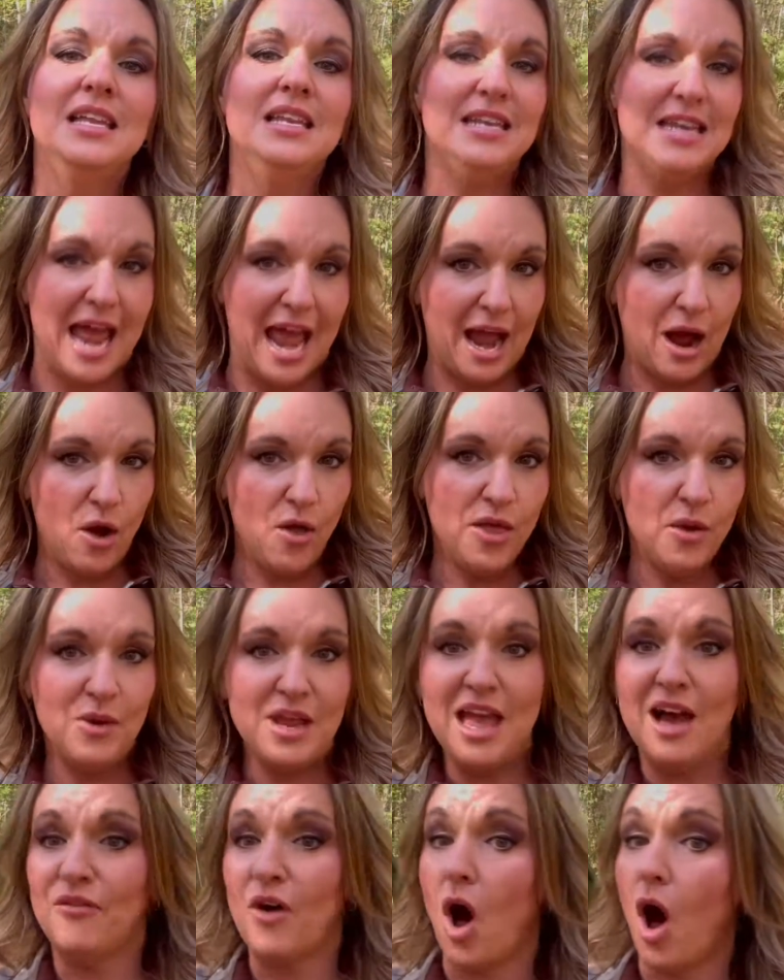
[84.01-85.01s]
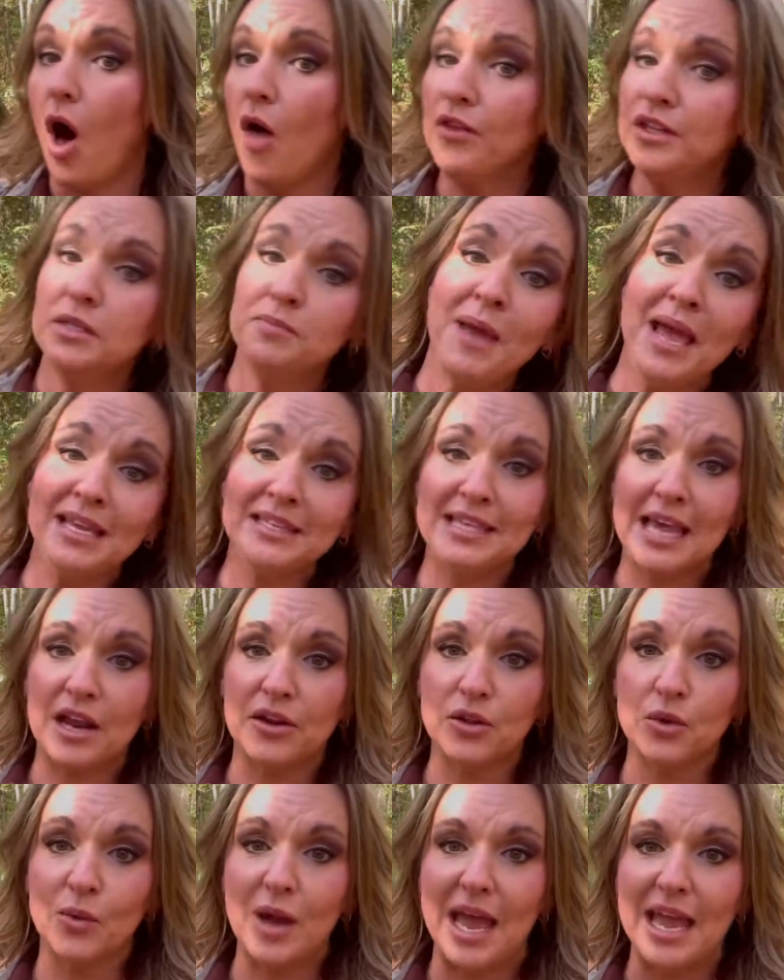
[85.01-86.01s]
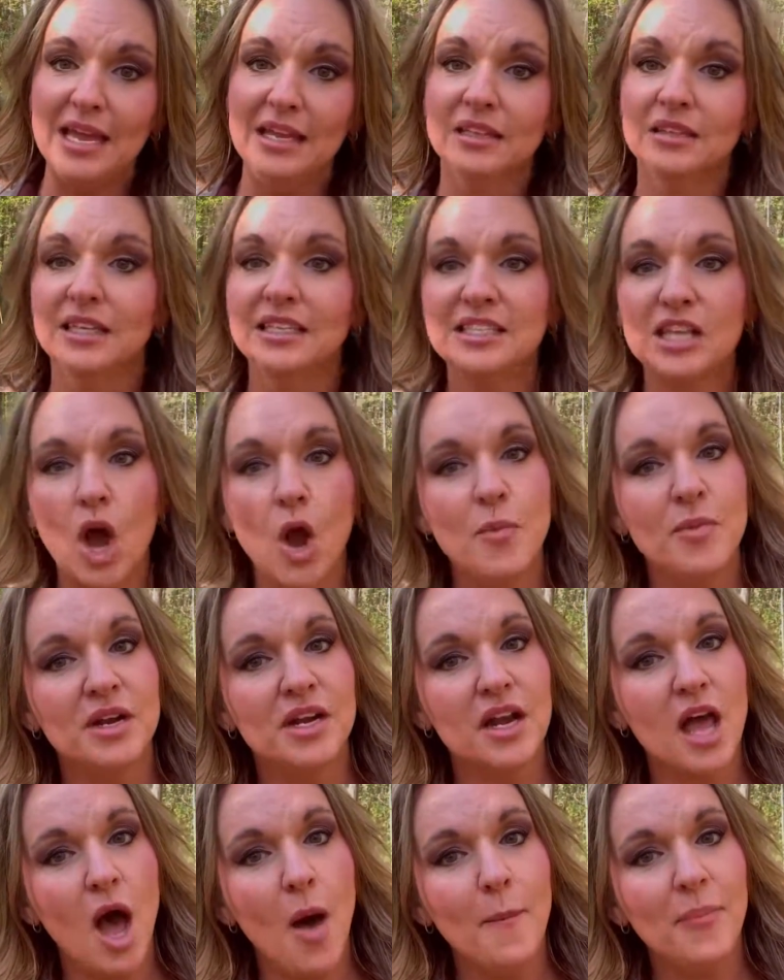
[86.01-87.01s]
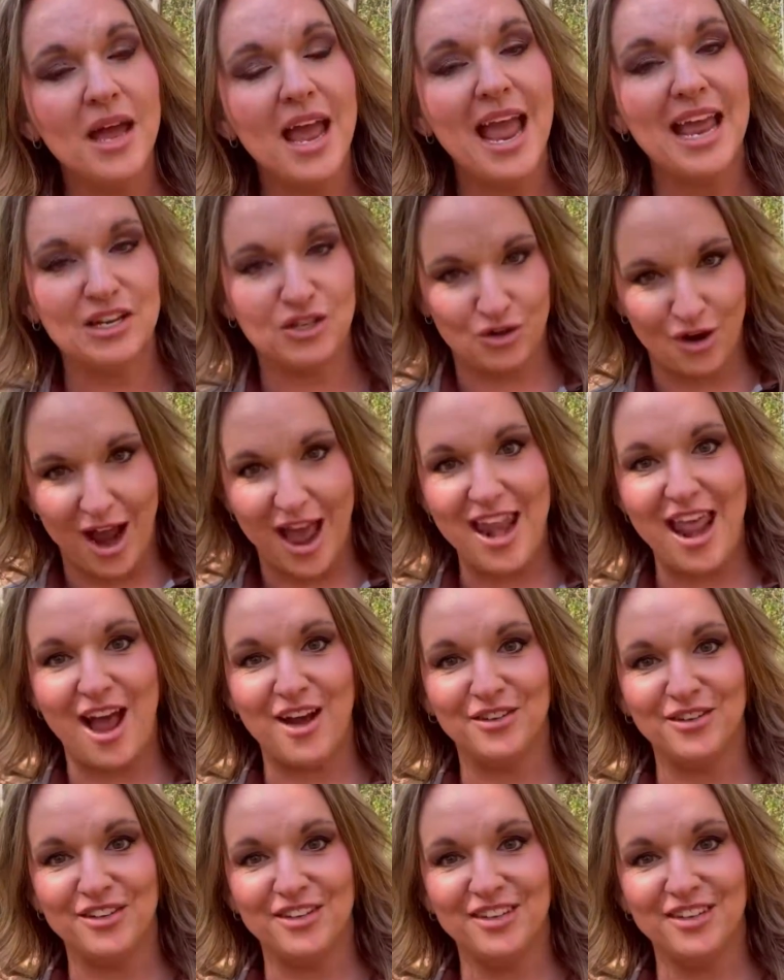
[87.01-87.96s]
Now that we have all the specs out of the way, let's open it up and try it out.